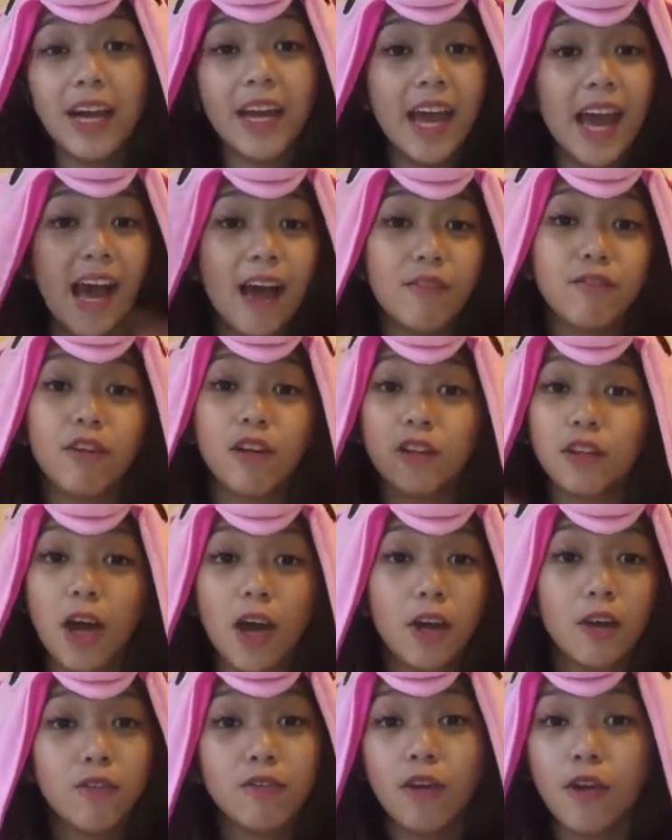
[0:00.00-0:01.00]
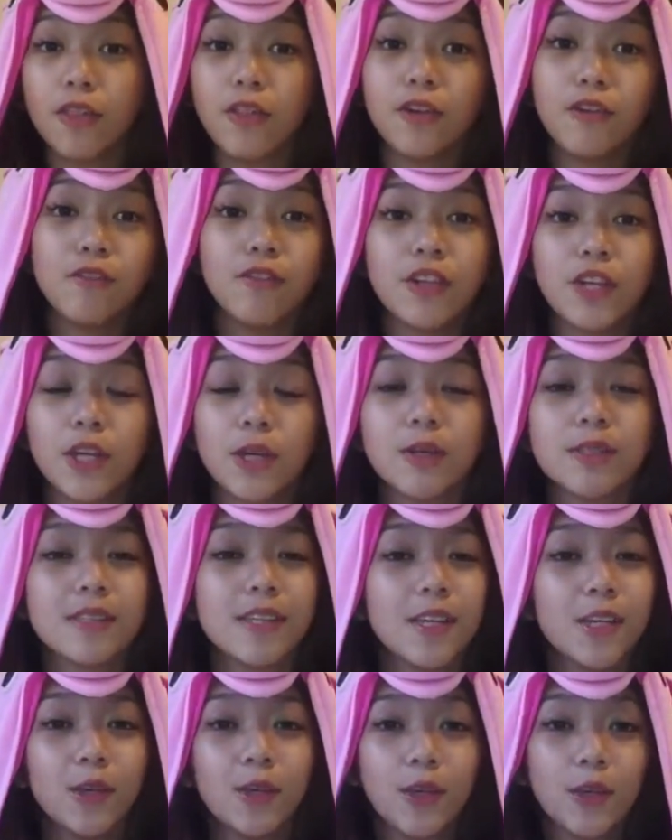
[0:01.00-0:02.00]
I have a lot of other videos
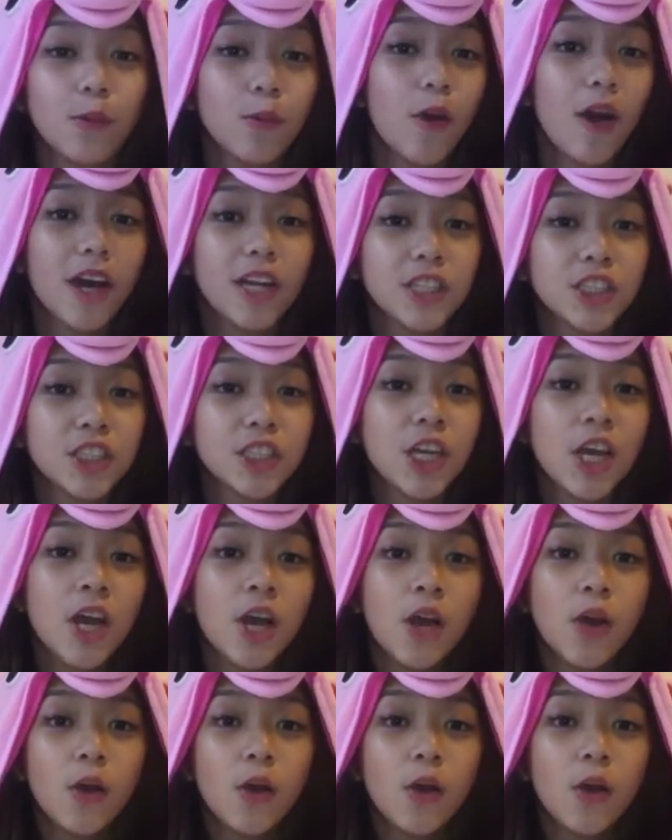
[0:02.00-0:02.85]
that you can watch,